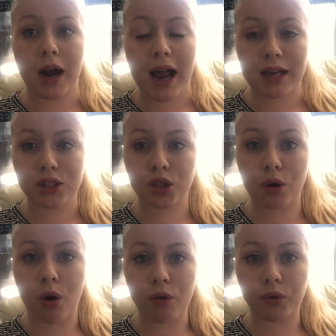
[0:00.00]
I had to
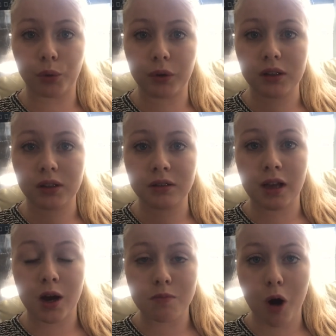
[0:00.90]
go over with
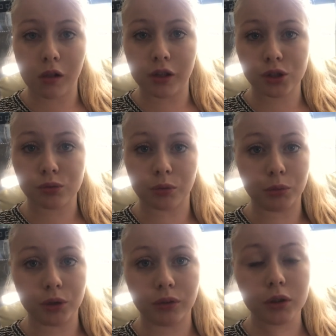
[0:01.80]
nail polish
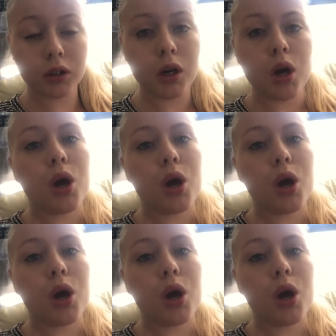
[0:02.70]
remover,